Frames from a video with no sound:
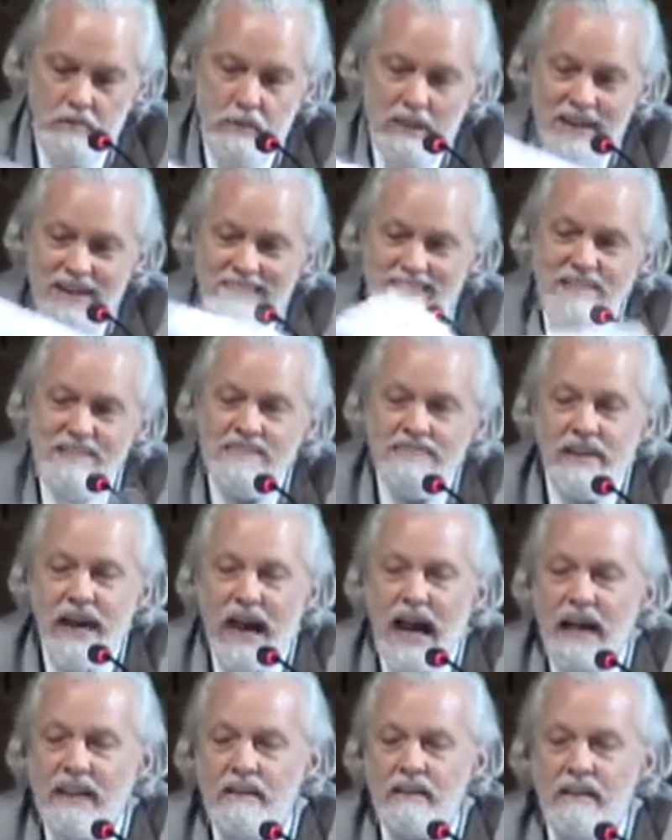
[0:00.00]
because in
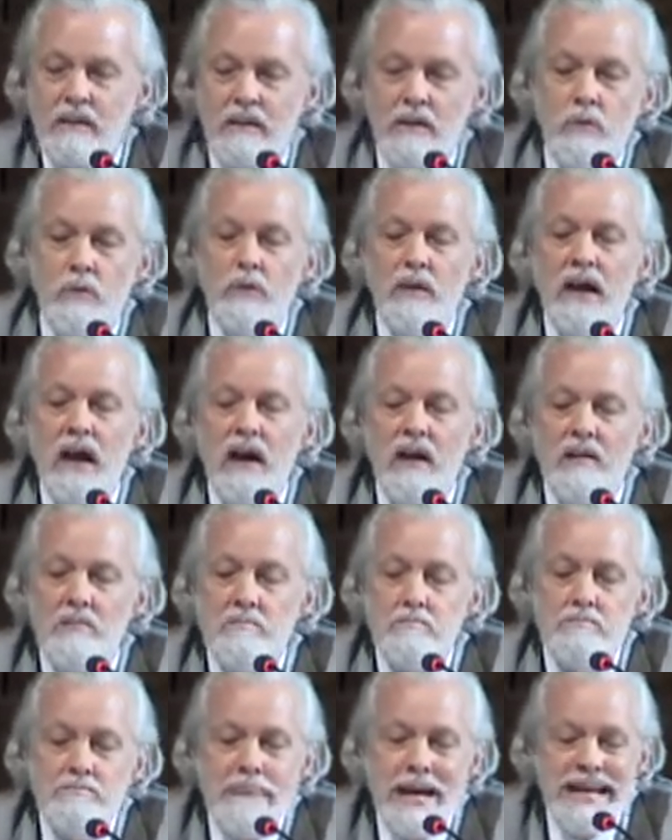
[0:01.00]
fact, we are
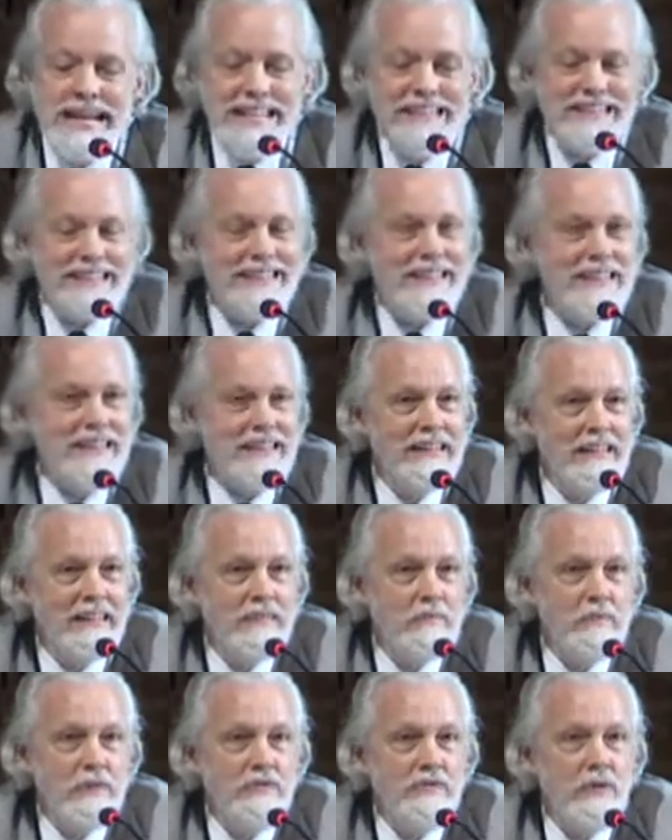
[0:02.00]

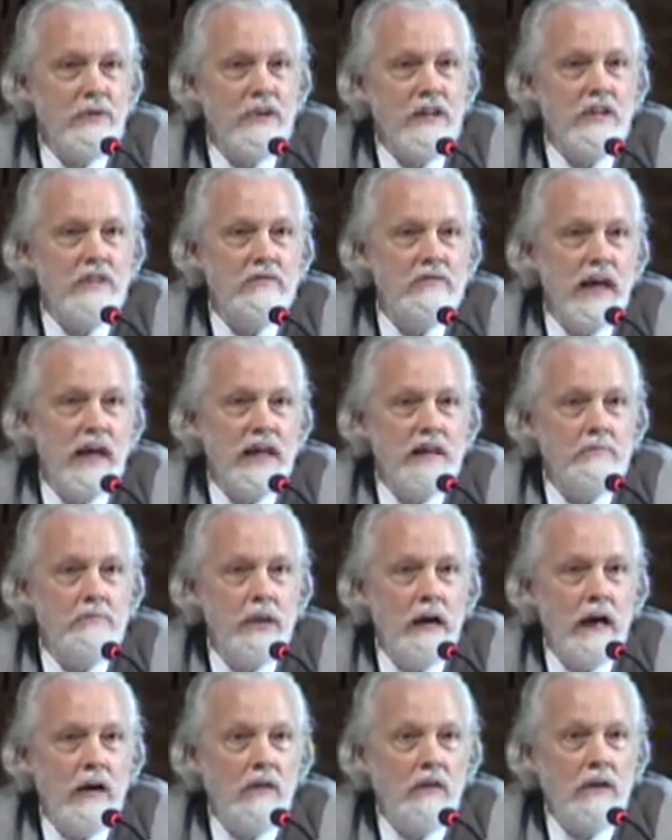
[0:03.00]
abased before the divine
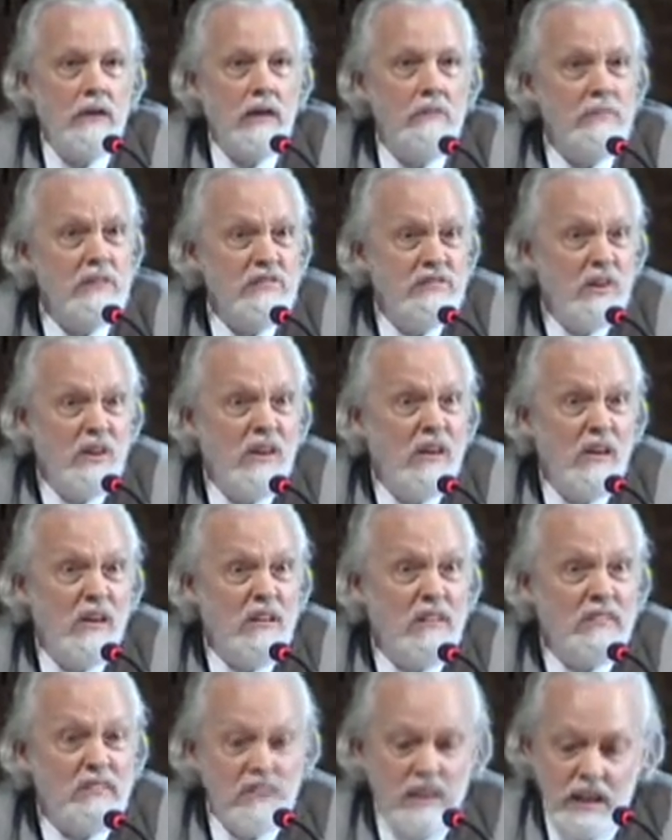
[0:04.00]
power and before
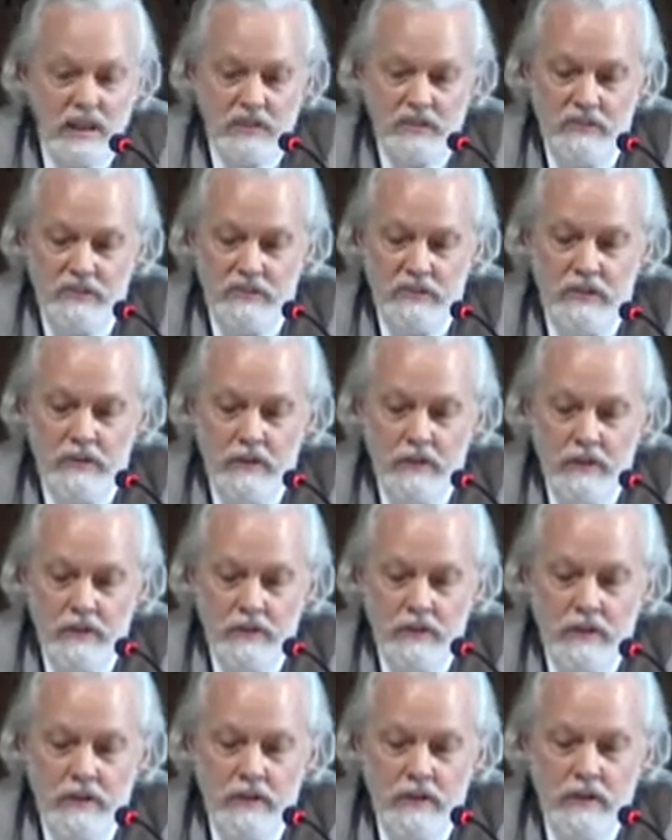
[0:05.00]
all things.
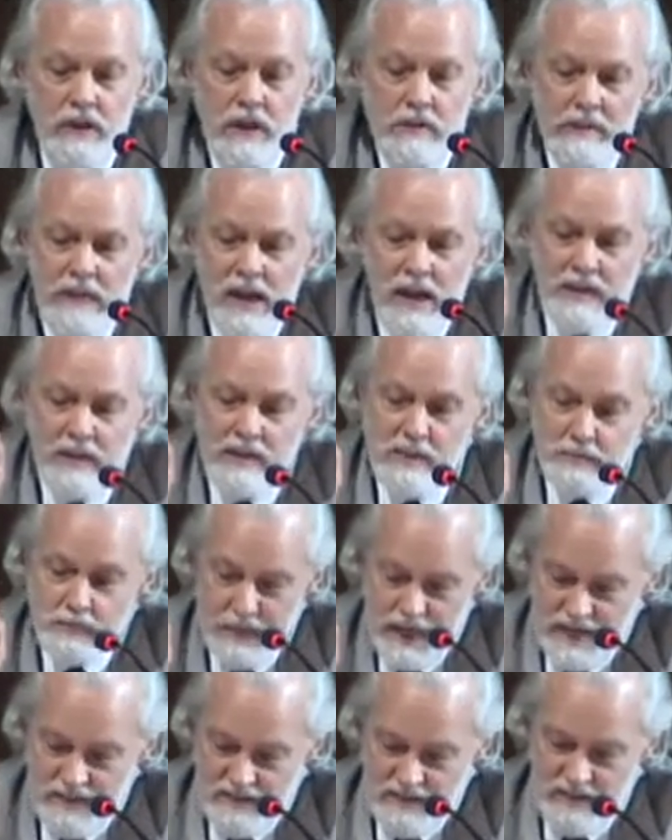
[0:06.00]
Ibn Arabi
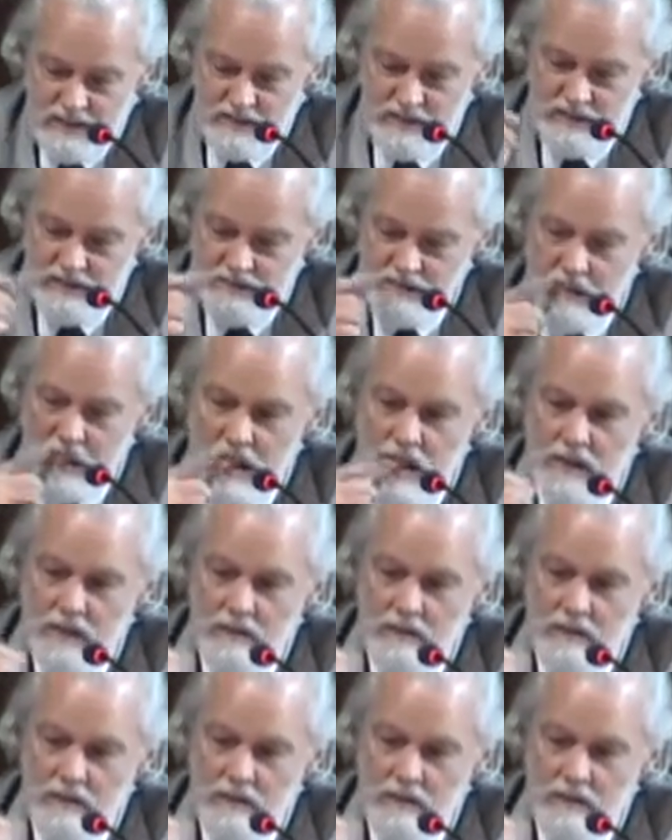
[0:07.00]
explains this